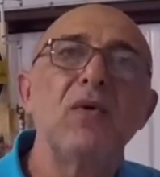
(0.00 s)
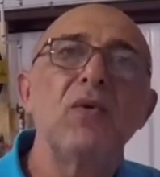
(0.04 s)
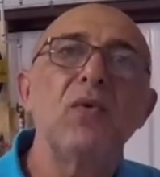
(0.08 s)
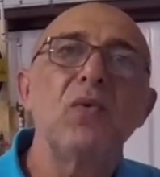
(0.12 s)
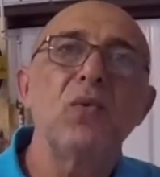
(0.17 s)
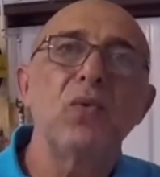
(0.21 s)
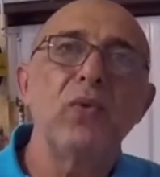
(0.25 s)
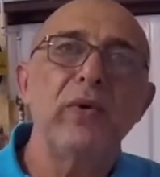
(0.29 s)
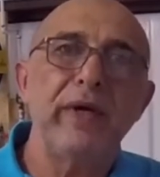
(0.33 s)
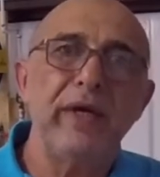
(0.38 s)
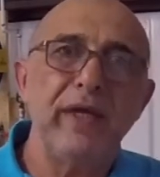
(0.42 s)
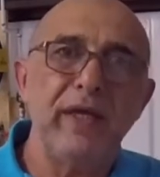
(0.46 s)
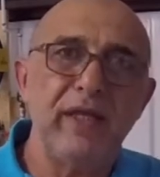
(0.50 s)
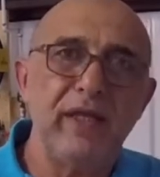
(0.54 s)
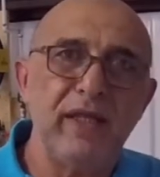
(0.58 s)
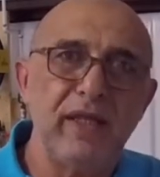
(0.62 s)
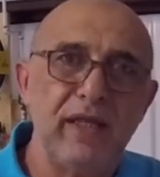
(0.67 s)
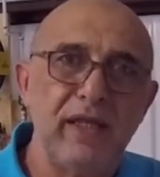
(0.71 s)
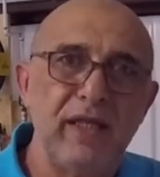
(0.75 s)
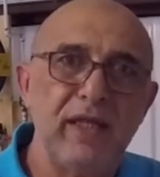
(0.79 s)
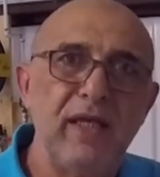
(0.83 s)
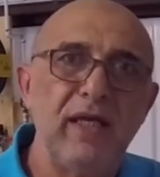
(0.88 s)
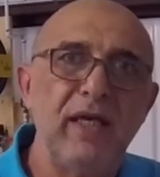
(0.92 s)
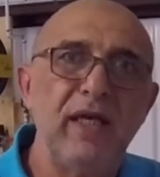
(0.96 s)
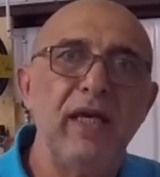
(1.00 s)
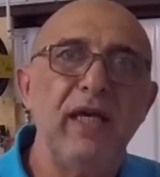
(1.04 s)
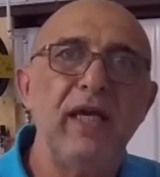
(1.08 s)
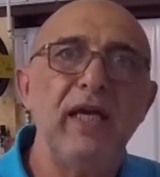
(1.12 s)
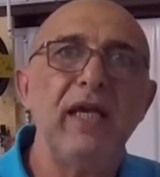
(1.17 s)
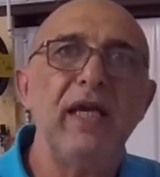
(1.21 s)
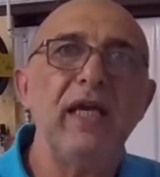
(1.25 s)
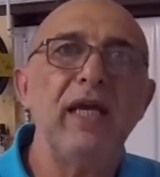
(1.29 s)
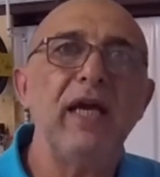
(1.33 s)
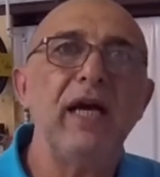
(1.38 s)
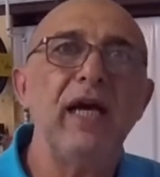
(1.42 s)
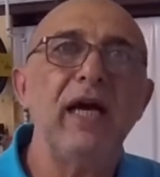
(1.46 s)
with
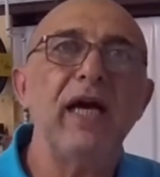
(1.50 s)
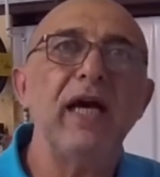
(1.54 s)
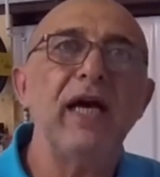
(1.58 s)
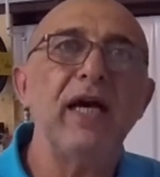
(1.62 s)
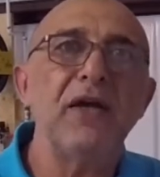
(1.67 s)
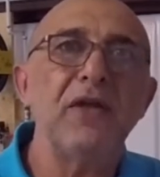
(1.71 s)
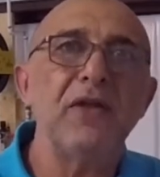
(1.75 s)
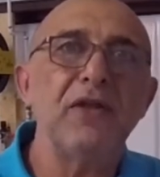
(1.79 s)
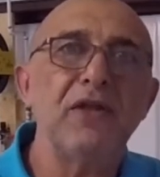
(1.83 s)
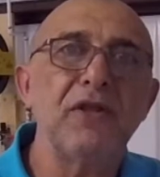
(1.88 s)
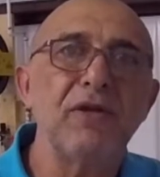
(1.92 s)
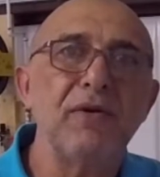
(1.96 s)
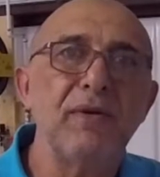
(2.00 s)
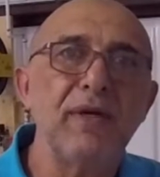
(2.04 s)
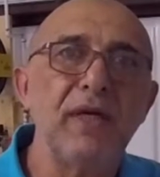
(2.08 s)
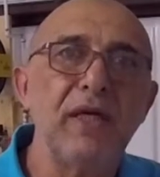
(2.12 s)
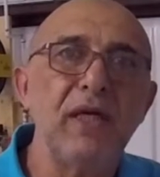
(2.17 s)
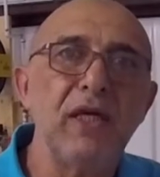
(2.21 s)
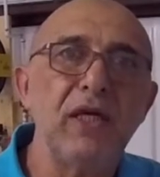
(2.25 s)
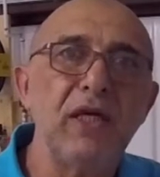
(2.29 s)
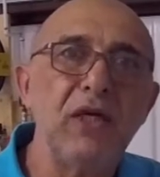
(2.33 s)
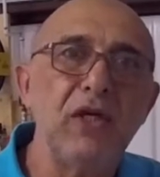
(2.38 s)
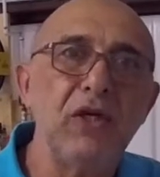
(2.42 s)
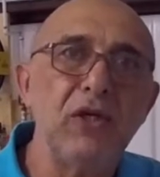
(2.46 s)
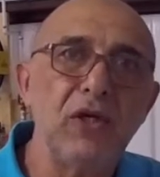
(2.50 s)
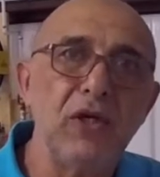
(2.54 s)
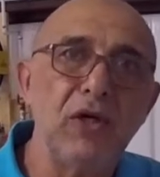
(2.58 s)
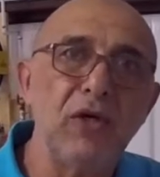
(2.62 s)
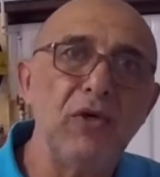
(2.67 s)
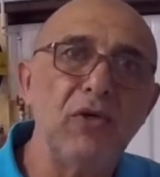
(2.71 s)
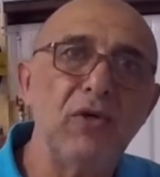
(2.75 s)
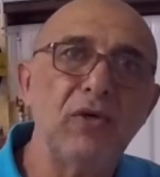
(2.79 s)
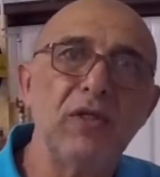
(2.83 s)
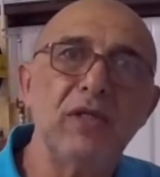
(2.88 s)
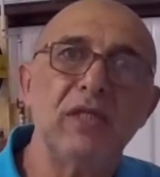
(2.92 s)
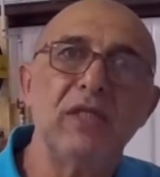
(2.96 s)
a 3
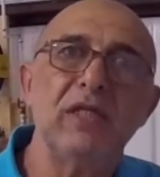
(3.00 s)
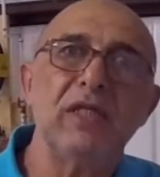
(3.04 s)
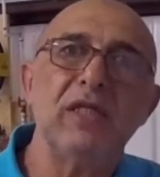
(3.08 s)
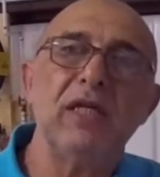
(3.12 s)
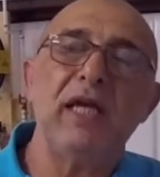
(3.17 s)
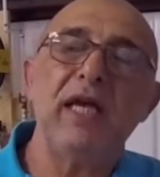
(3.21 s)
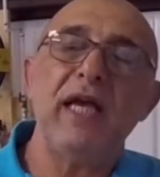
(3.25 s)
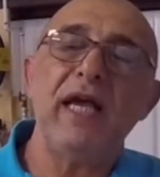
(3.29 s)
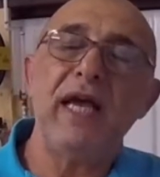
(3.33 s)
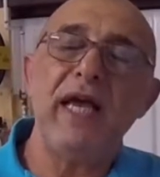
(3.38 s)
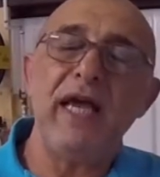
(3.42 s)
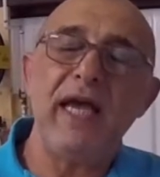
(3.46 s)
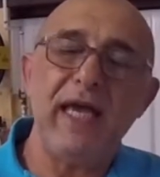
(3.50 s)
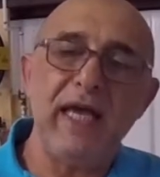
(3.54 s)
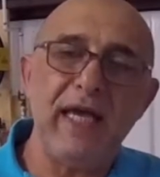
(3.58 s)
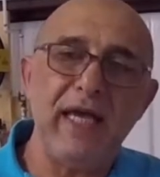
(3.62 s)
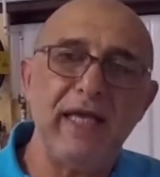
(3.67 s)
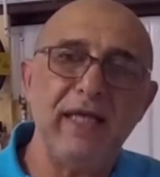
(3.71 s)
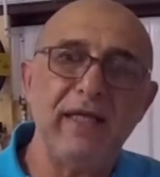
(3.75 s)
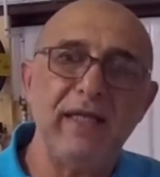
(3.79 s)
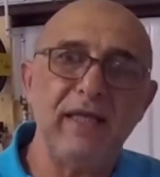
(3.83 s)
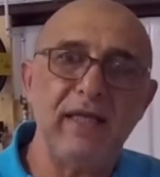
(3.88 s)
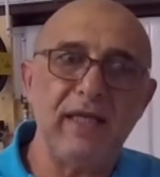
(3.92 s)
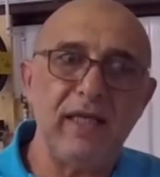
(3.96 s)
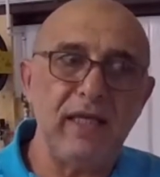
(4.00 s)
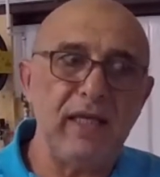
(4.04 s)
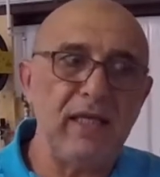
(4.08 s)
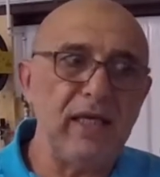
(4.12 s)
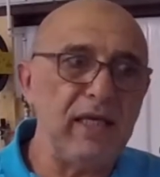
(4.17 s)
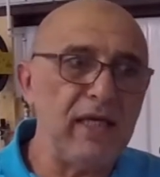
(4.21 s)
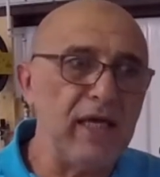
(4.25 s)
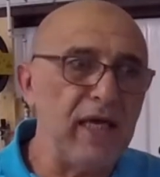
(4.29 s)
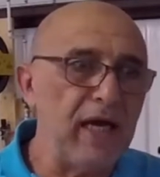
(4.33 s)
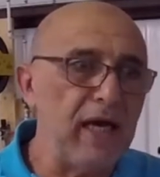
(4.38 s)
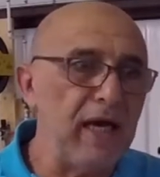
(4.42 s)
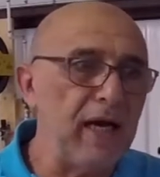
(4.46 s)
yokes and
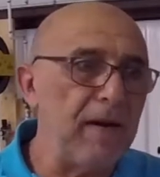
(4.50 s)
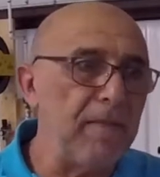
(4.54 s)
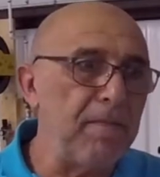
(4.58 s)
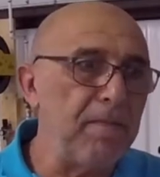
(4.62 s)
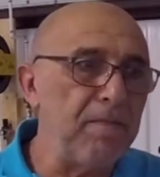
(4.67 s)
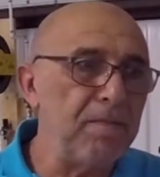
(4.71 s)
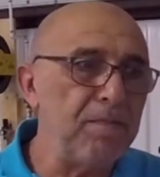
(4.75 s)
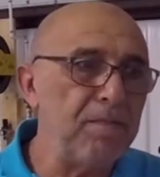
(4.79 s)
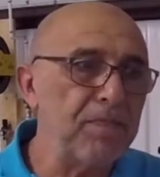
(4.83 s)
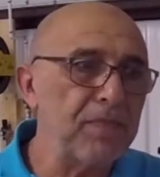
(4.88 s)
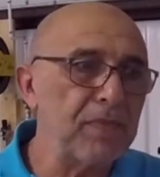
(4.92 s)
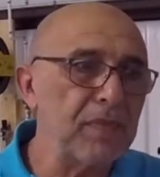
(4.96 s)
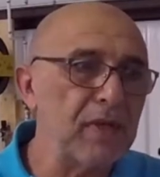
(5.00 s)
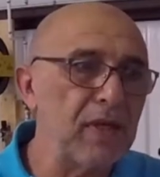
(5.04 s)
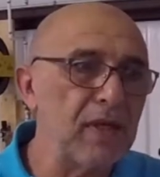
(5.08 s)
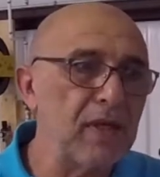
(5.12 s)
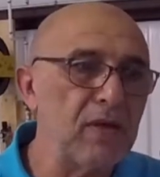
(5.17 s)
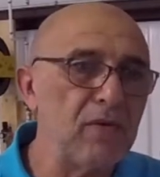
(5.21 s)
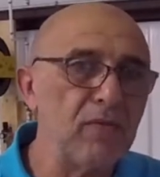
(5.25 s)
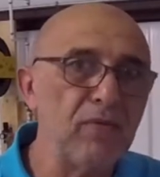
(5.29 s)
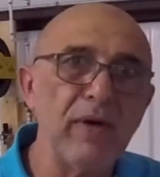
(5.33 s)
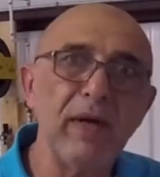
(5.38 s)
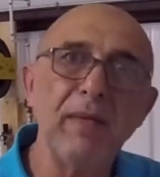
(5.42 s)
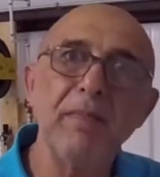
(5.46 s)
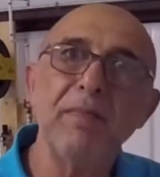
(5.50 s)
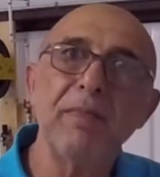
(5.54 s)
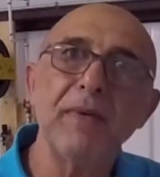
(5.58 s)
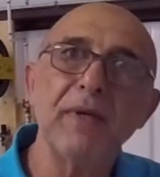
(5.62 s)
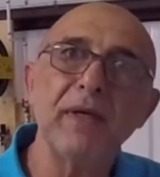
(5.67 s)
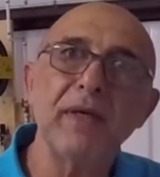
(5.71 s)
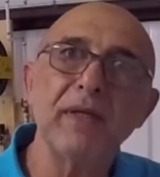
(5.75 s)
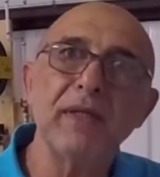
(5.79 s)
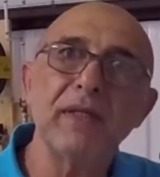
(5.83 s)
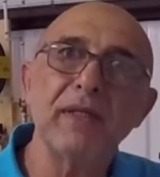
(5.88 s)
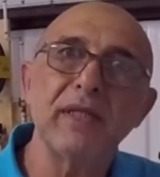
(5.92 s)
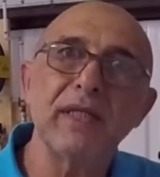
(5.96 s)
the rib
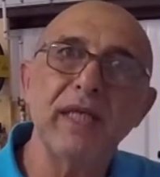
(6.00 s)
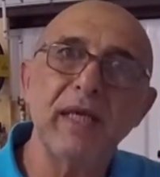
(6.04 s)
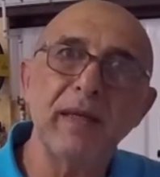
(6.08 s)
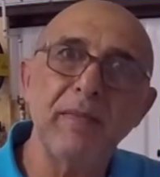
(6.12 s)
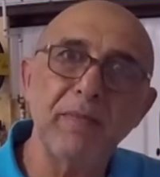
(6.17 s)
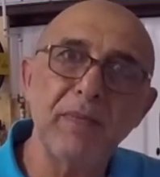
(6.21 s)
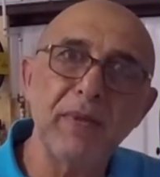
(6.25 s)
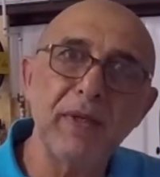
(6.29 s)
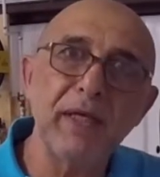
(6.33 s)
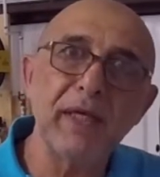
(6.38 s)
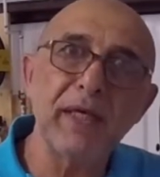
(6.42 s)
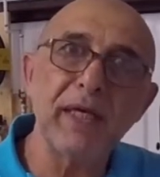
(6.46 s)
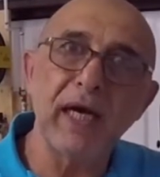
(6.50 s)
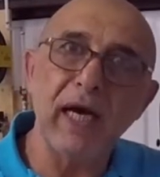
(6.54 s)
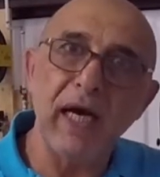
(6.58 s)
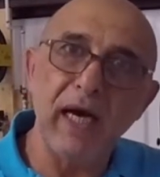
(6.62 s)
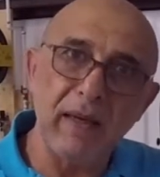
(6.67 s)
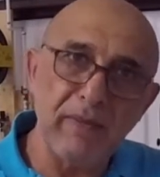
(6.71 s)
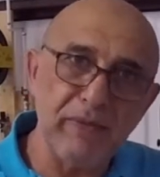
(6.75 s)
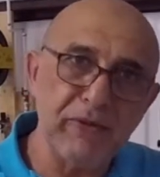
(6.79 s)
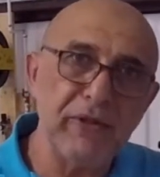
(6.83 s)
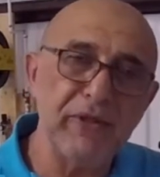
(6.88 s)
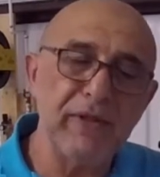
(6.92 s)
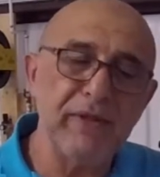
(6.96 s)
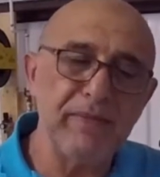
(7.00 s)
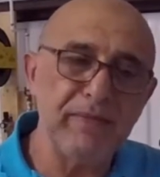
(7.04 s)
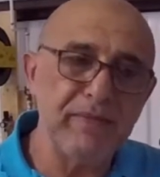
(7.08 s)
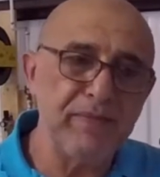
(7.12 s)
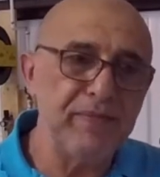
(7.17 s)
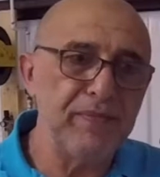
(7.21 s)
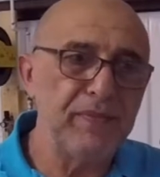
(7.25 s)
dimpling option.